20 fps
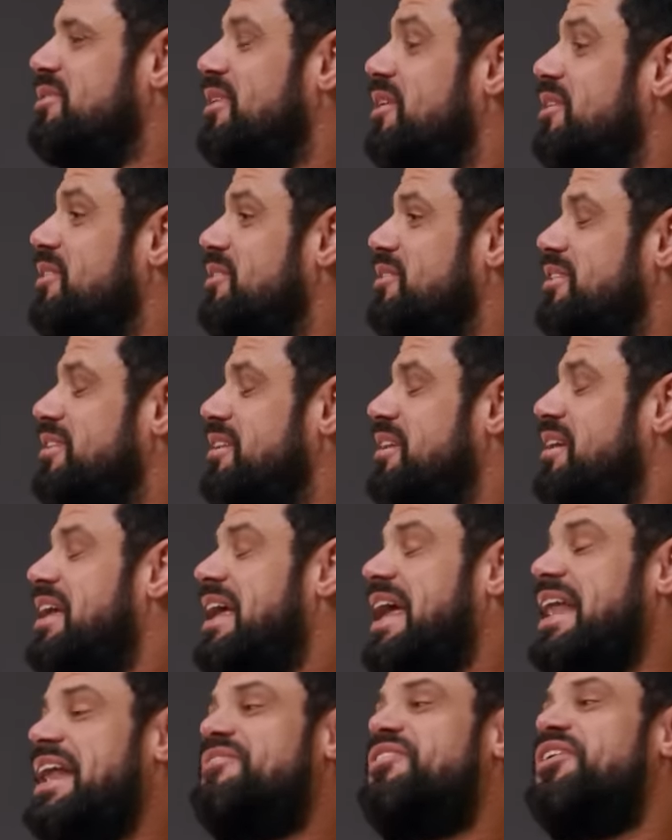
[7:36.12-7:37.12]
who goes,
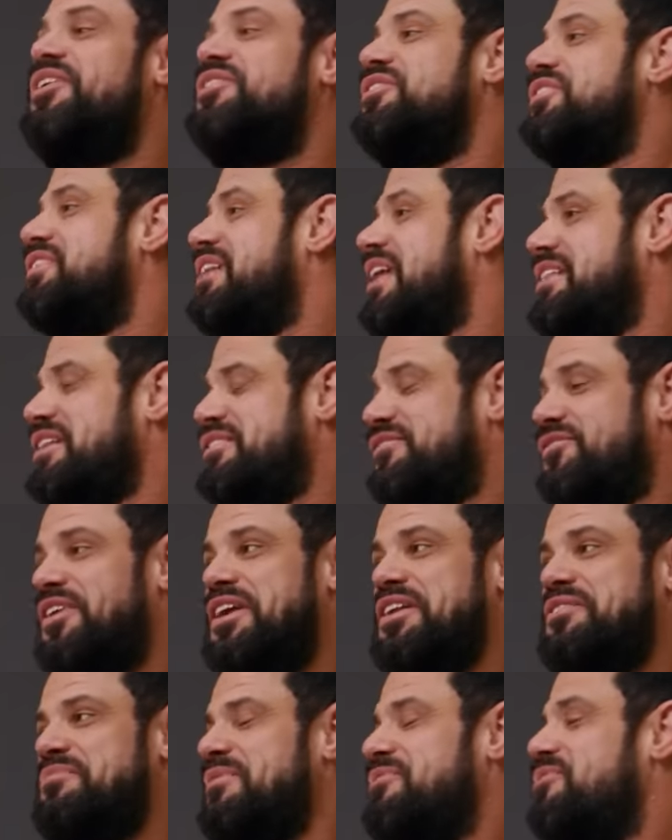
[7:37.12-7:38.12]
and I've heard you say this
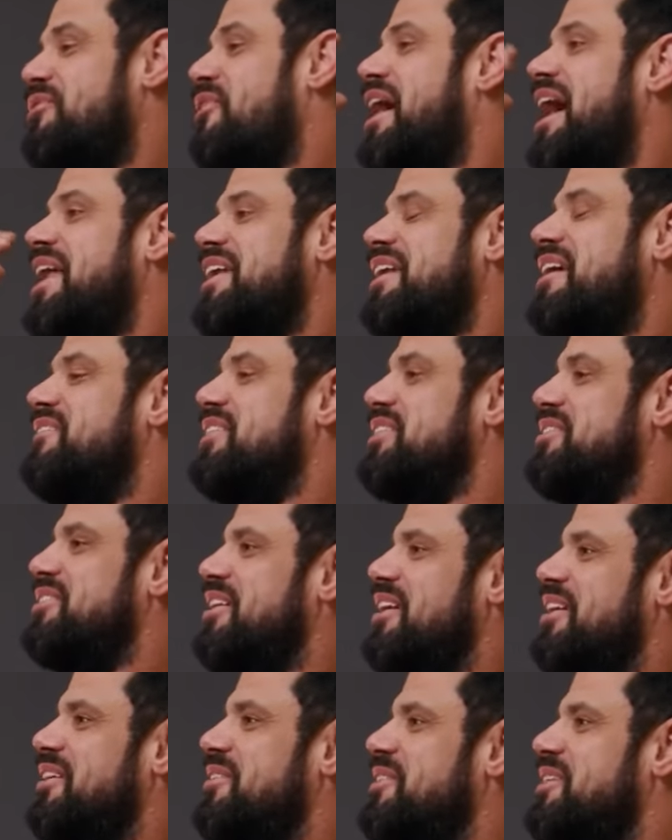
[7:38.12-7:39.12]
phrase before. I love it. You
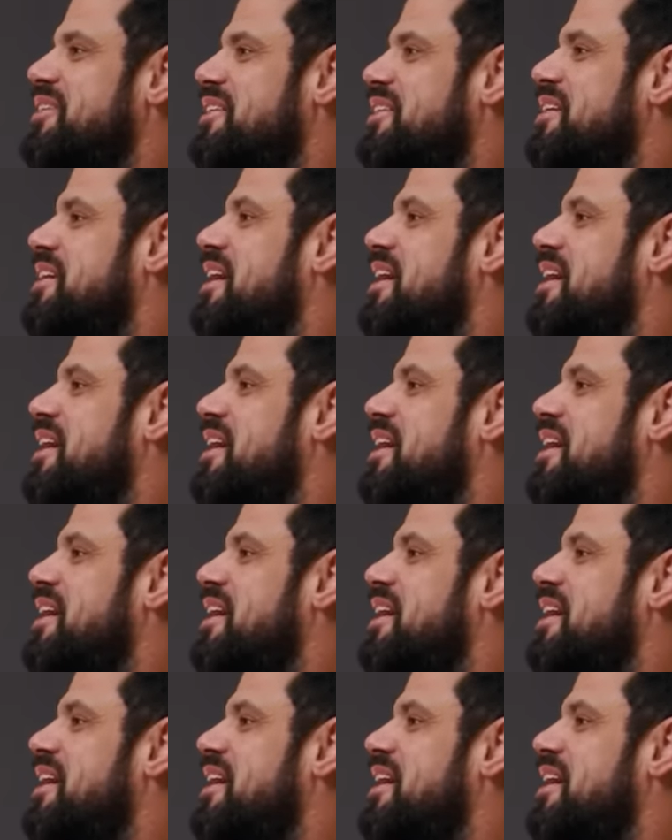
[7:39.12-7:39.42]
go,